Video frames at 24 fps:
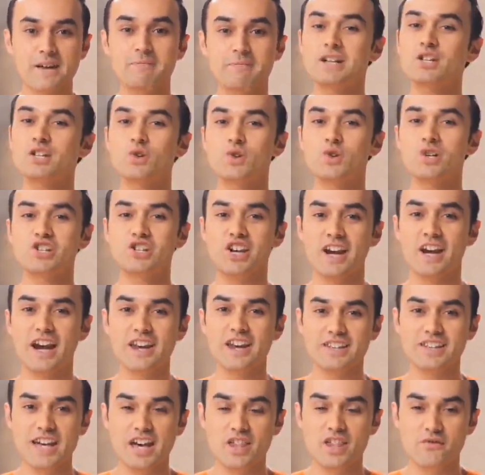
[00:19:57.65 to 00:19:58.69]
Make sure to check
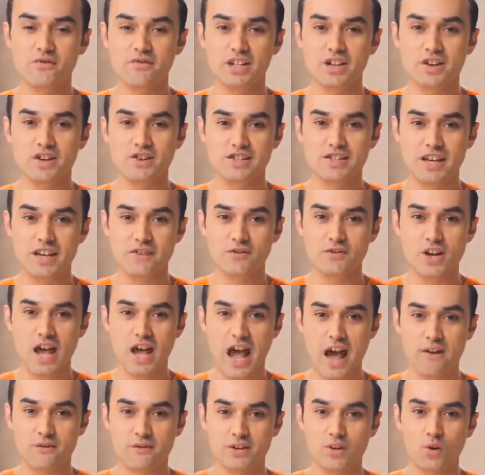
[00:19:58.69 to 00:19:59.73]
out the other videos if you
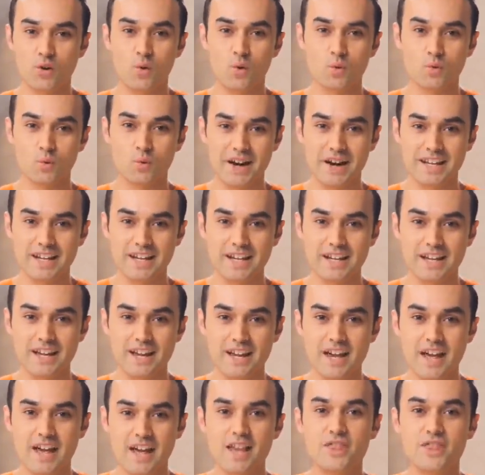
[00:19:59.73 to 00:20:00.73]
haven't already.